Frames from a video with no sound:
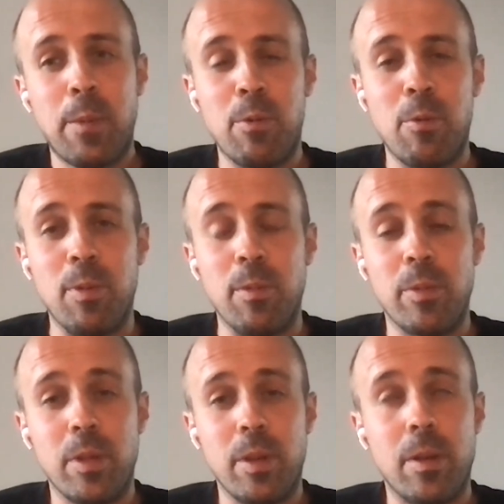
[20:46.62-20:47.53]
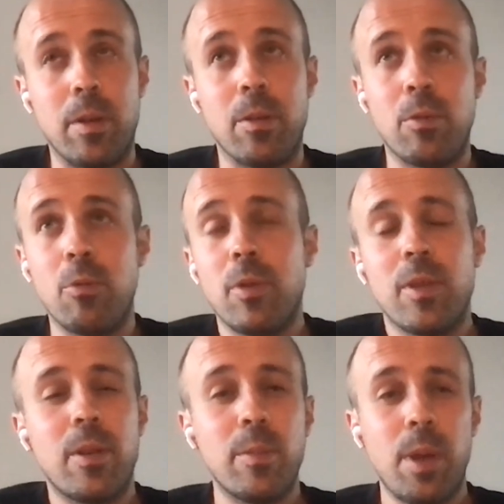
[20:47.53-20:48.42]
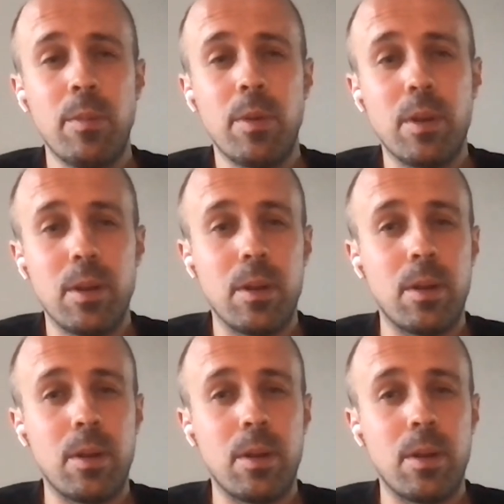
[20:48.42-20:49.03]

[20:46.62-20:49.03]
problems. So as I remember,